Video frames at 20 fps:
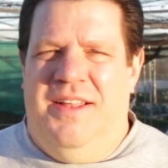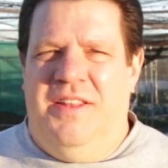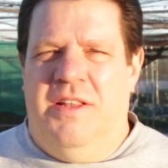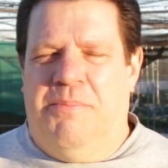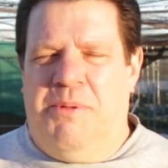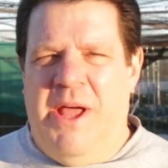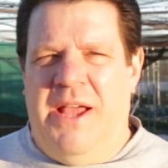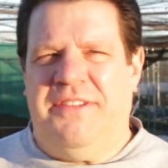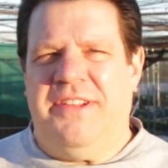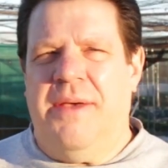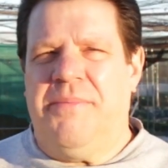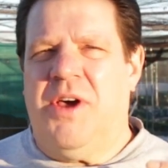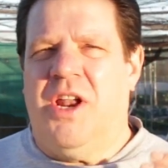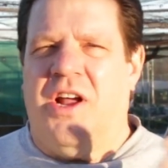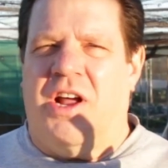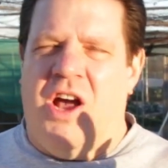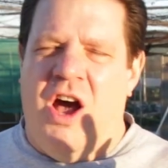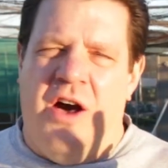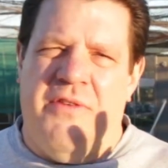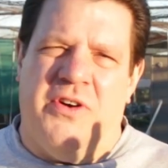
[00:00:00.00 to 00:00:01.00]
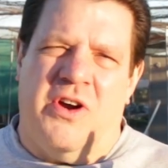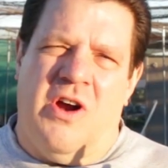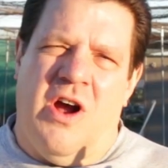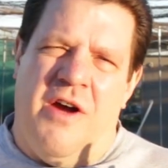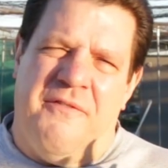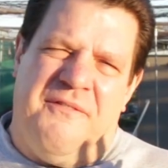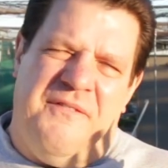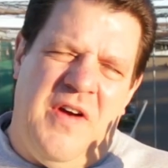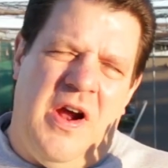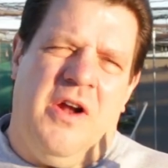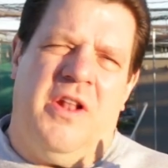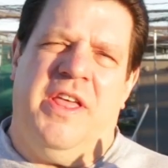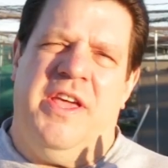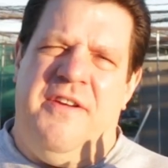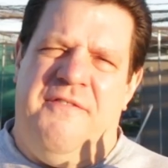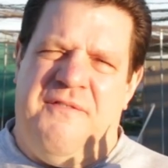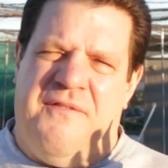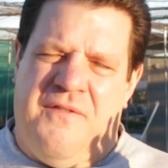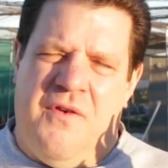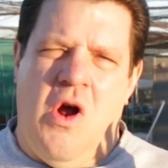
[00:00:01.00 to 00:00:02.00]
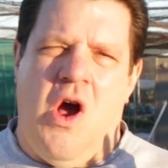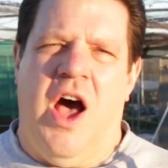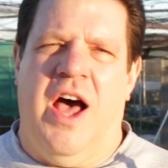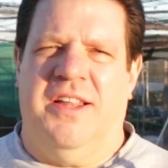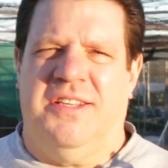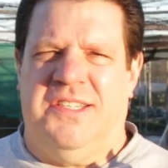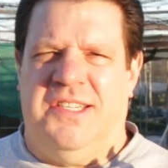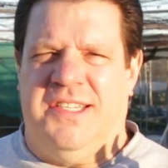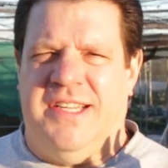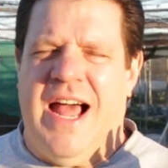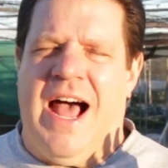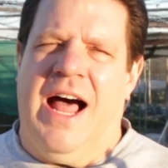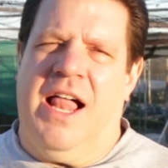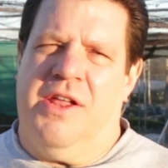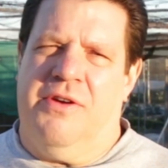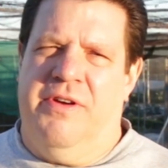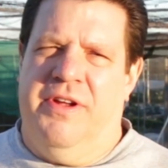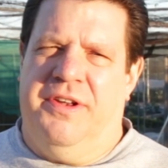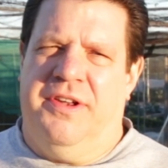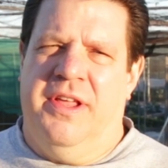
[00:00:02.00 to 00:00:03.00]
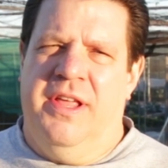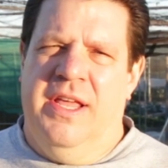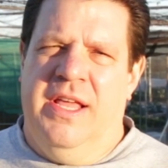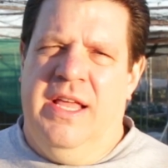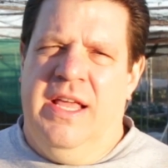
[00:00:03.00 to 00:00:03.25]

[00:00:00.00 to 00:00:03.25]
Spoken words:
The plants I'm going to cover are fairly frost tolerant.